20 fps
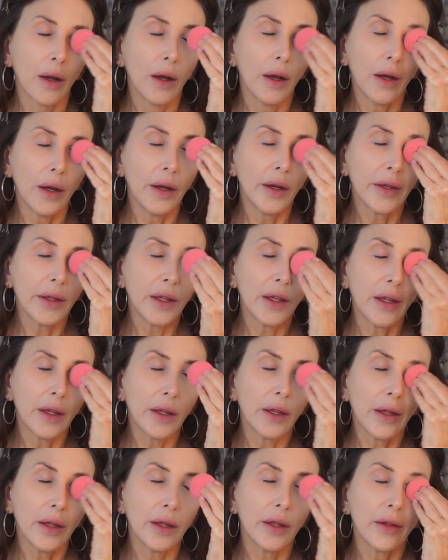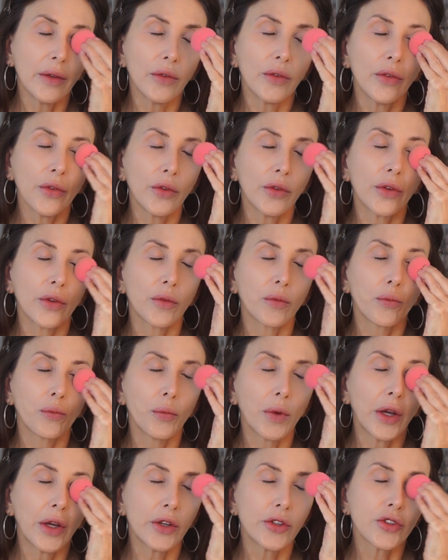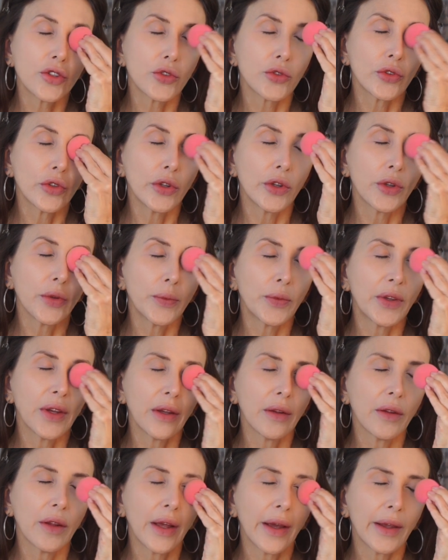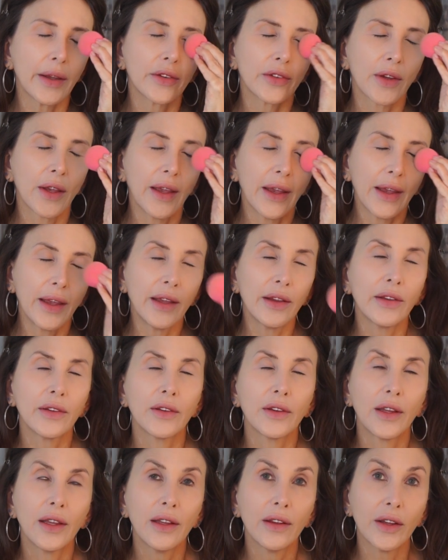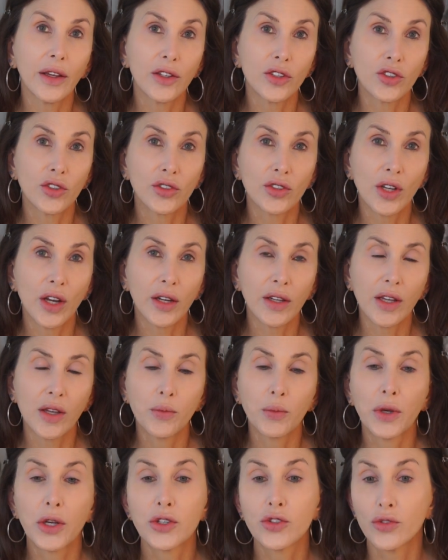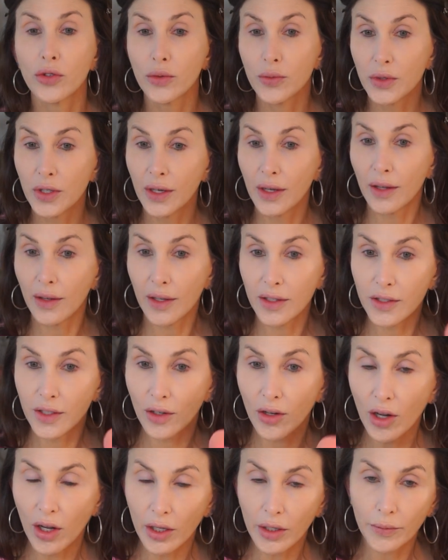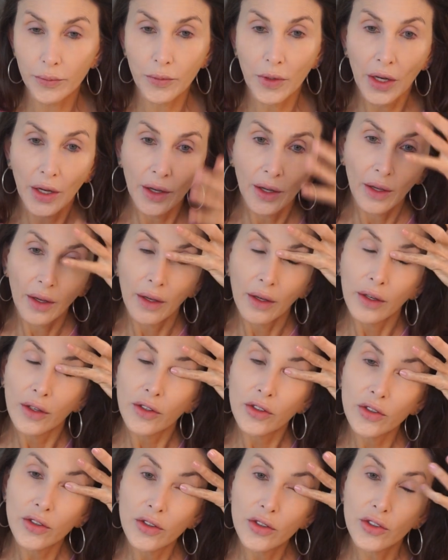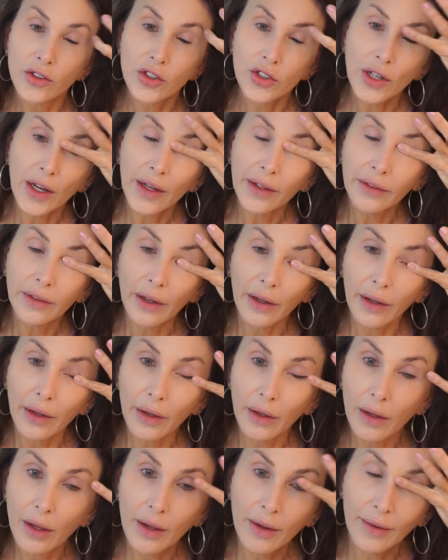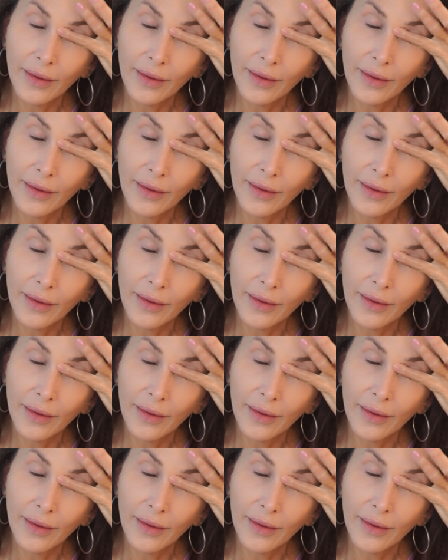onions and mushrooms. He likes shiitake mushrooms, and he likes to call them shiitake.